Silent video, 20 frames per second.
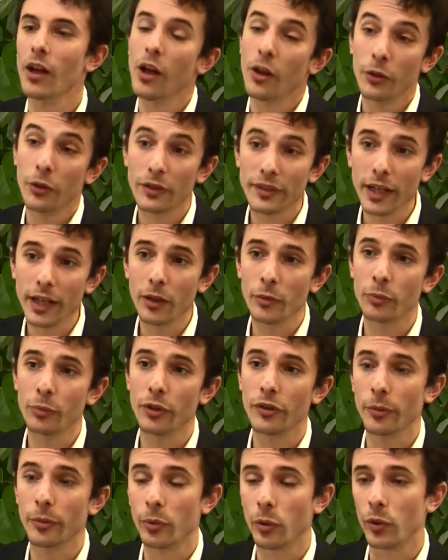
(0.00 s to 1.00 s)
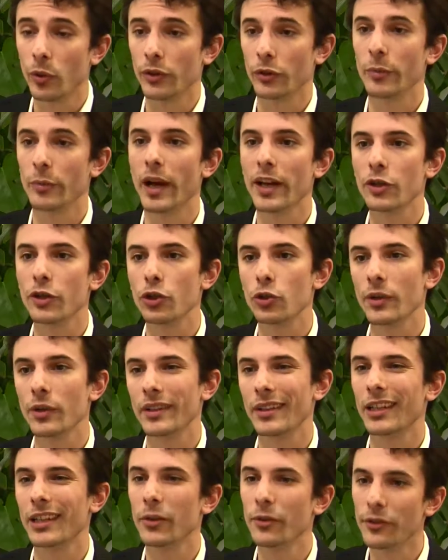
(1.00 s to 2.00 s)
The second principle is about ensuring
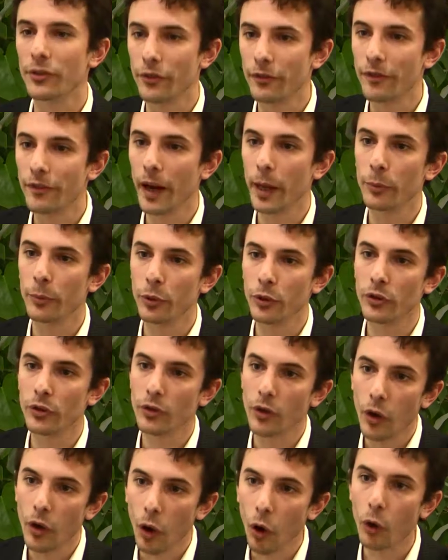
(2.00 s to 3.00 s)
that there is a vibrant,